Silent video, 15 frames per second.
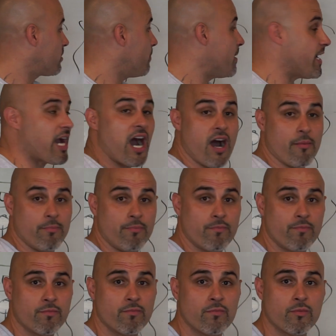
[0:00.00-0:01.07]
become
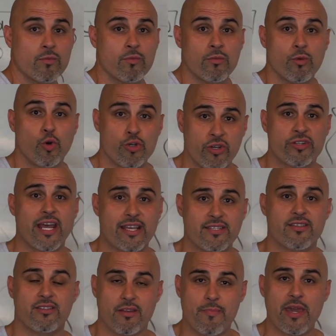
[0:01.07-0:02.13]
who you're
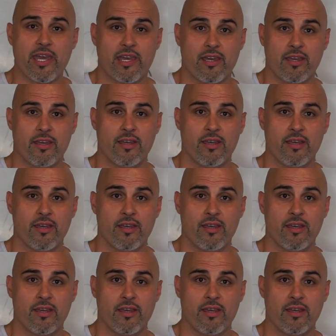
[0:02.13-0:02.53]
destined to be.